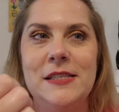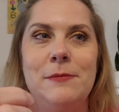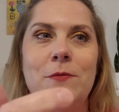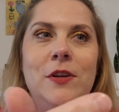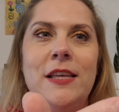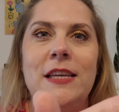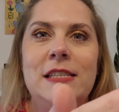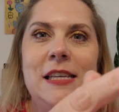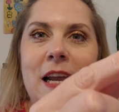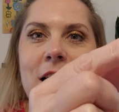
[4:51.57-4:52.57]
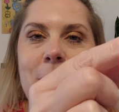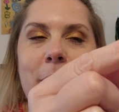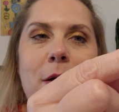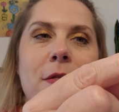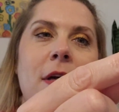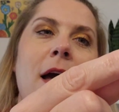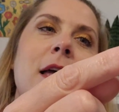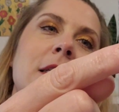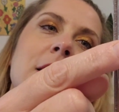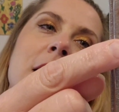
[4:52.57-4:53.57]
I'm really excited about
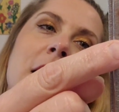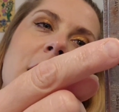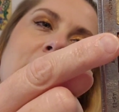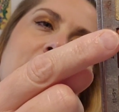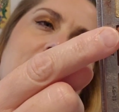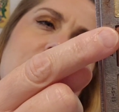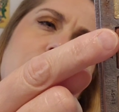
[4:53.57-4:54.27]
that. This